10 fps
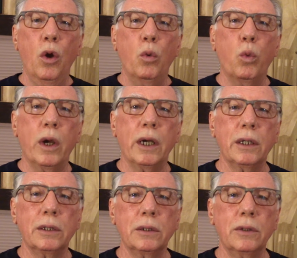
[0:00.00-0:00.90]

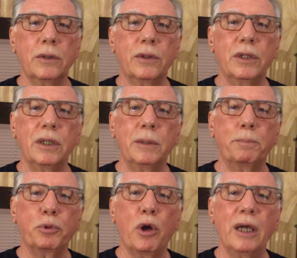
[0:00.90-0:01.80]
where the
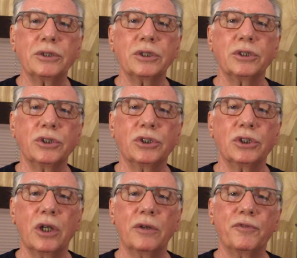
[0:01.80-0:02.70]

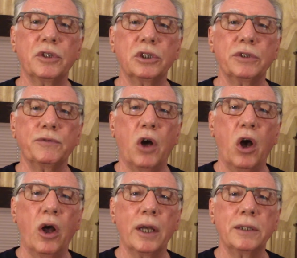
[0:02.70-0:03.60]
presence of the
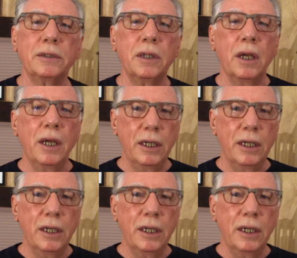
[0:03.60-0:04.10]
divine